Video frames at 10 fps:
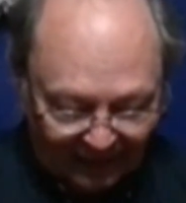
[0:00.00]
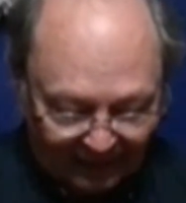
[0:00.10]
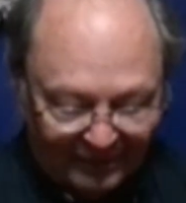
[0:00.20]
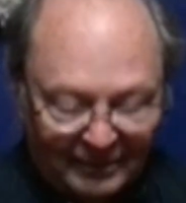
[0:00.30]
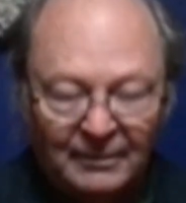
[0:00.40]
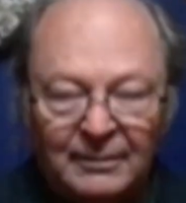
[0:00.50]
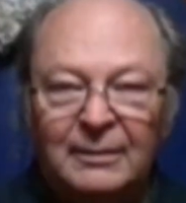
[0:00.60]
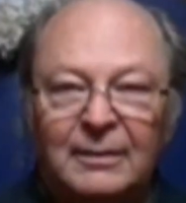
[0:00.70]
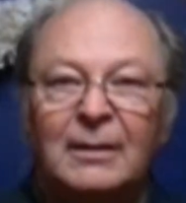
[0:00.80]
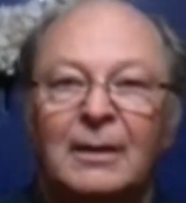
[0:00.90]
And
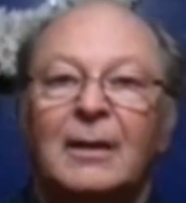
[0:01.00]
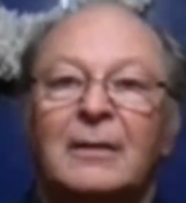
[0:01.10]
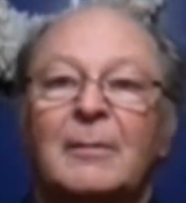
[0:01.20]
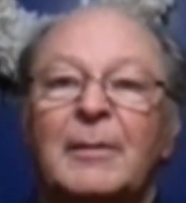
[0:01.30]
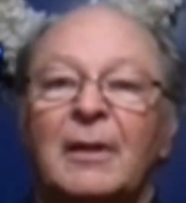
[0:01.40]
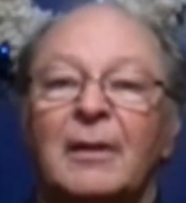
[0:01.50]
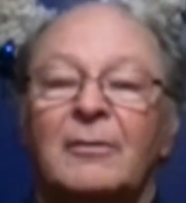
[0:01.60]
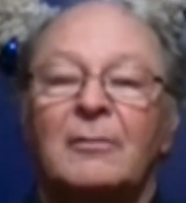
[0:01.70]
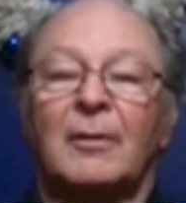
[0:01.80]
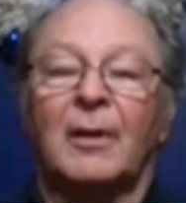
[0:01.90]
something
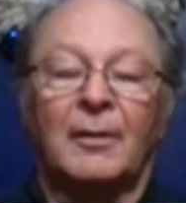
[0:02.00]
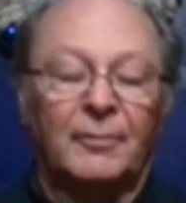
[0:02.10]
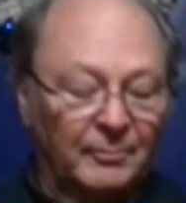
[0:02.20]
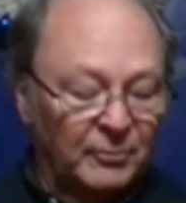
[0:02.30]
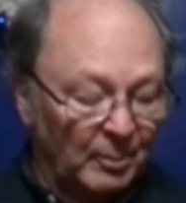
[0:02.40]
from